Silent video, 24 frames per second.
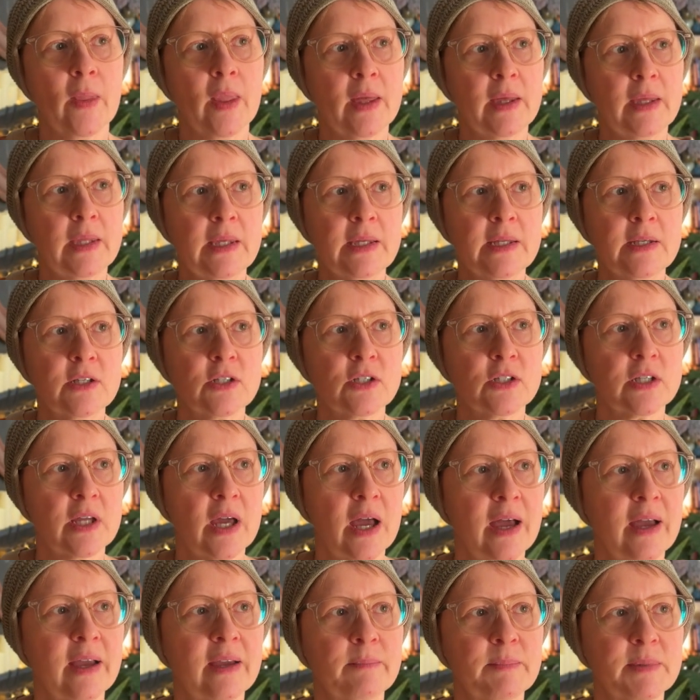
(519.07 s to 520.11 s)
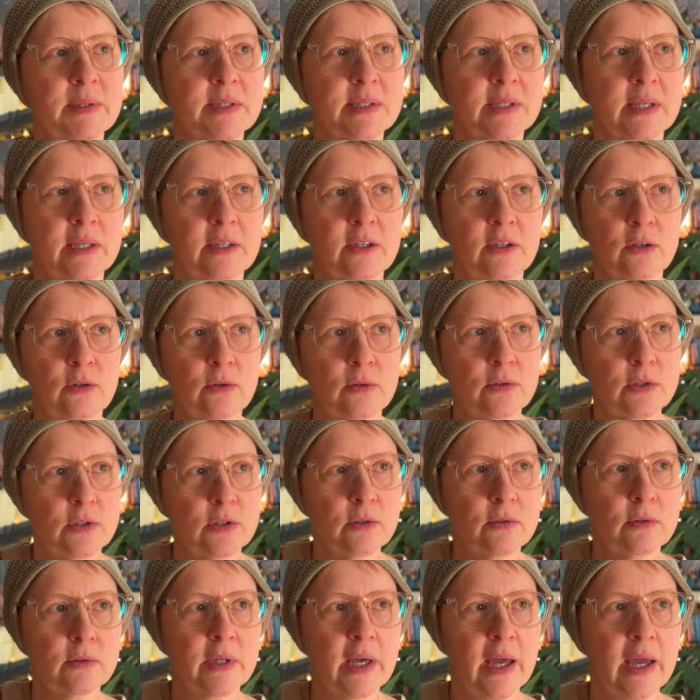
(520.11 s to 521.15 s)
each time it's like you
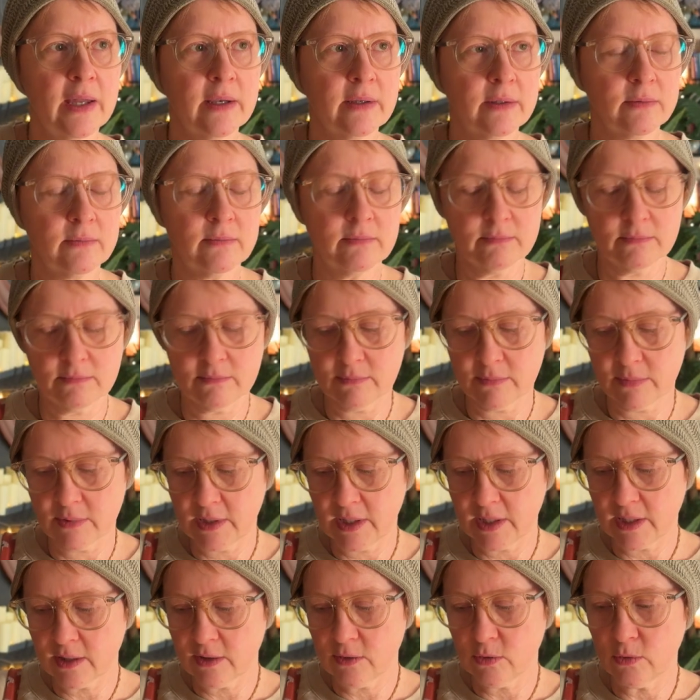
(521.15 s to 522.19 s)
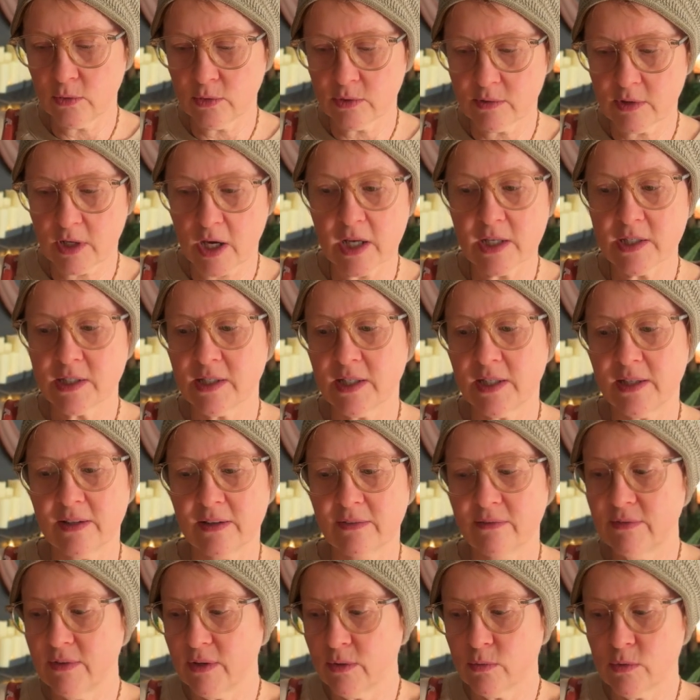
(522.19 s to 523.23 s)
do that, like a little tossing
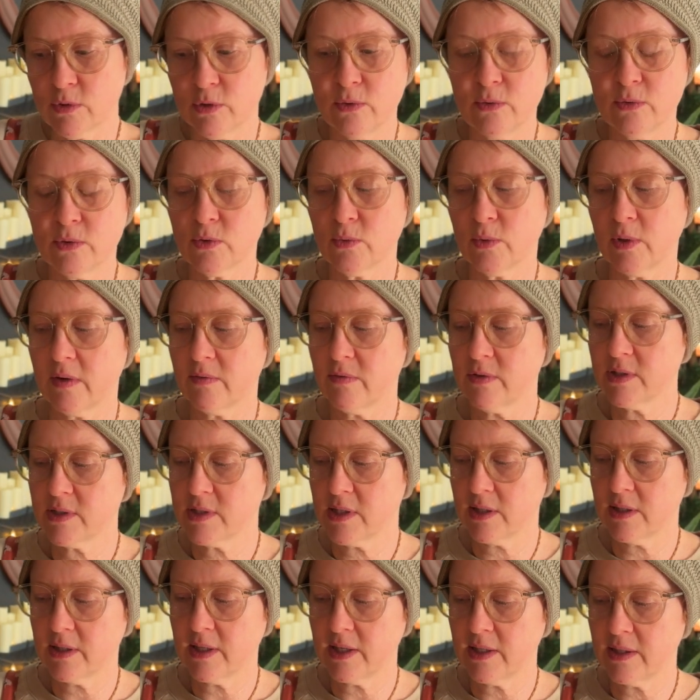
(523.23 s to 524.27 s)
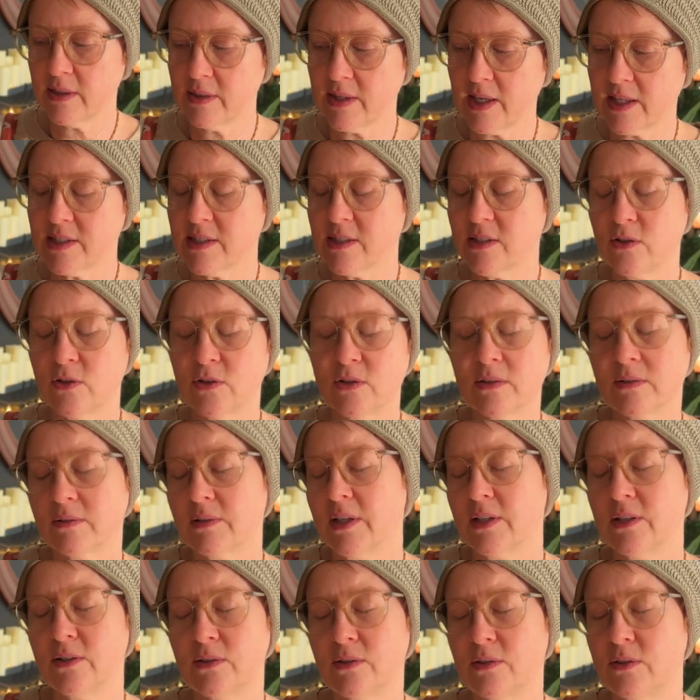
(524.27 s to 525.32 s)
of the runes or whatever, is it like that's a
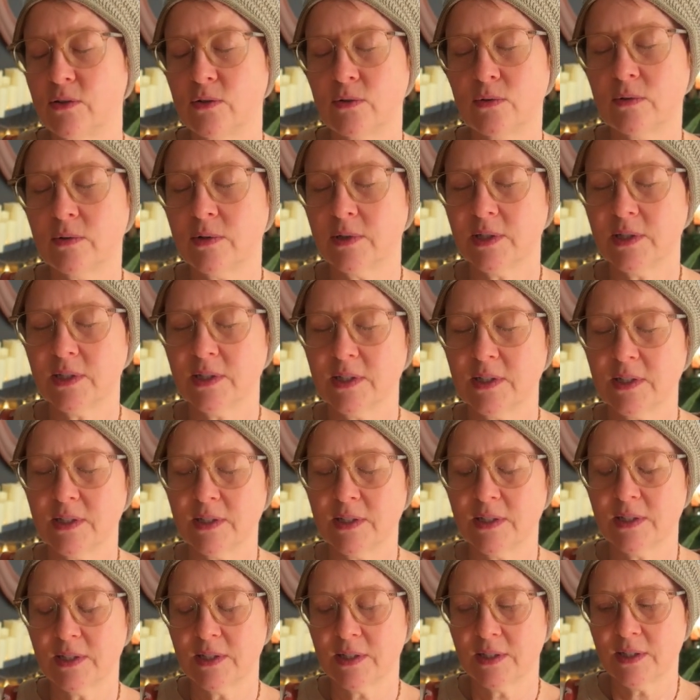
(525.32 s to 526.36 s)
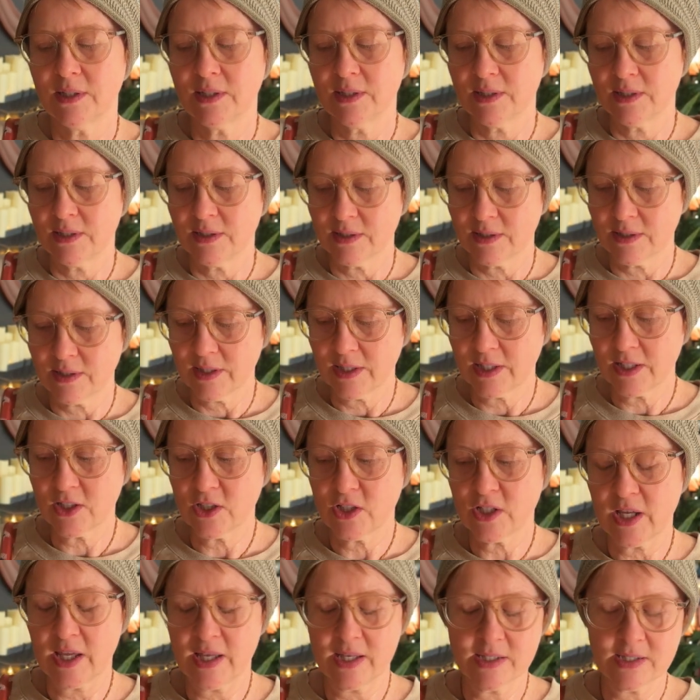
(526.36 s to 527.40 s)
new, like a
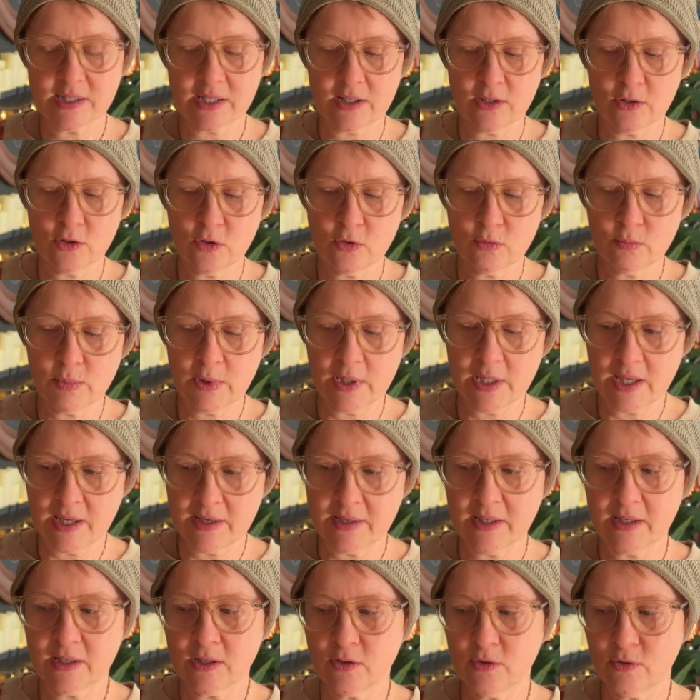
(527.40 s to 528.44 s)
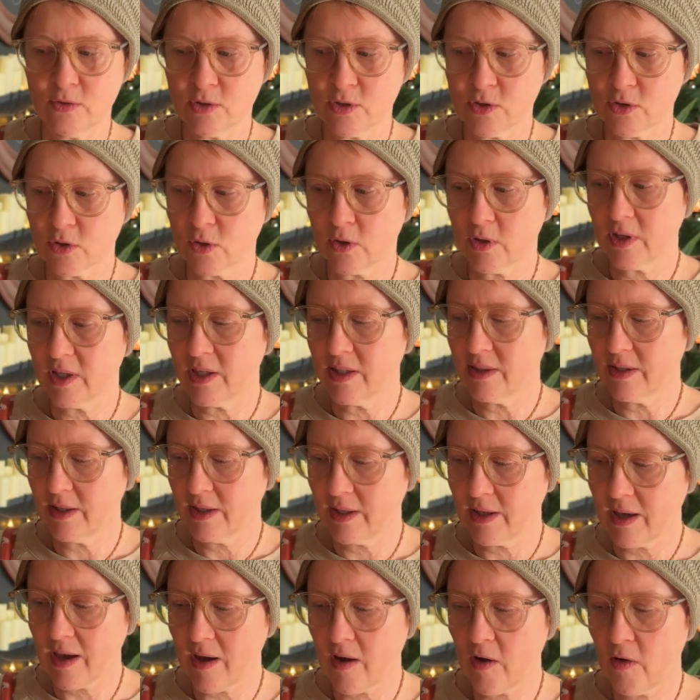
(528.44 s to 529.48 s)
chance at a new beginning, a new start, and like
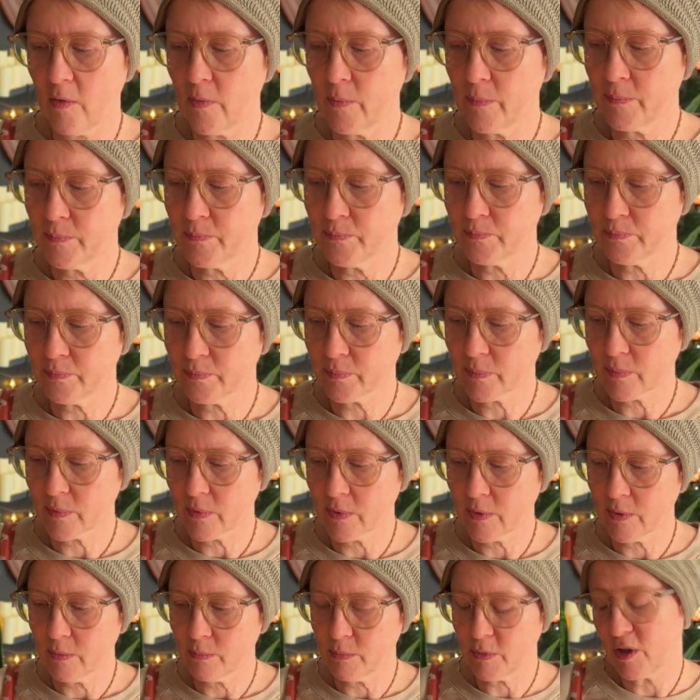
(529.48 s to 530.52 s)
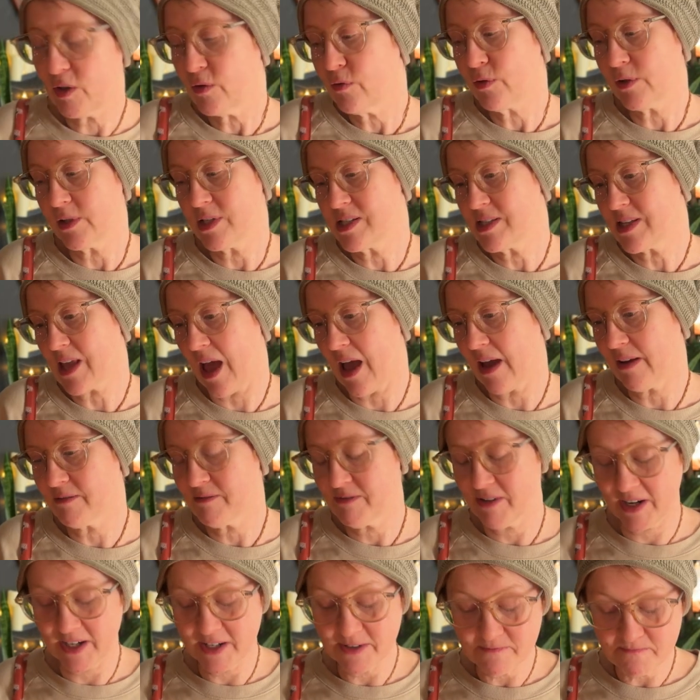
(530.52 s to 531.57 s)
how beautiful is that,
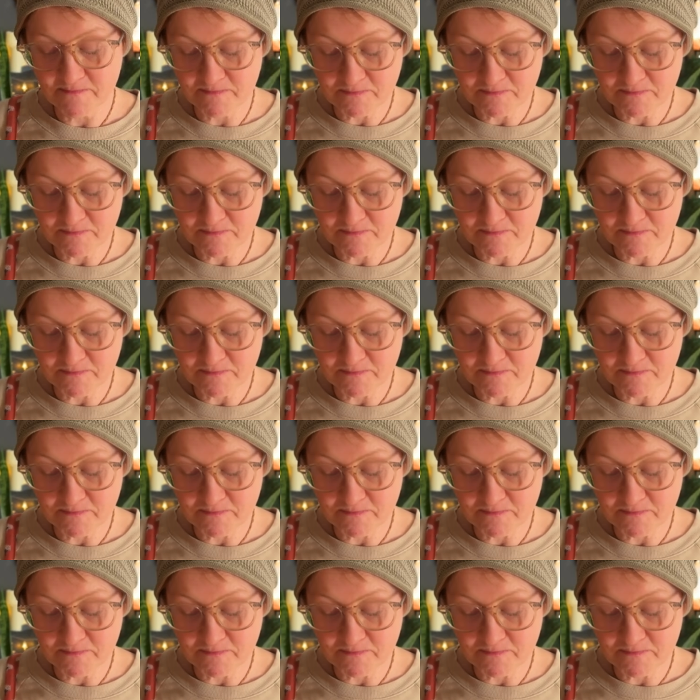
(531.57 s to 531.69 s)
right?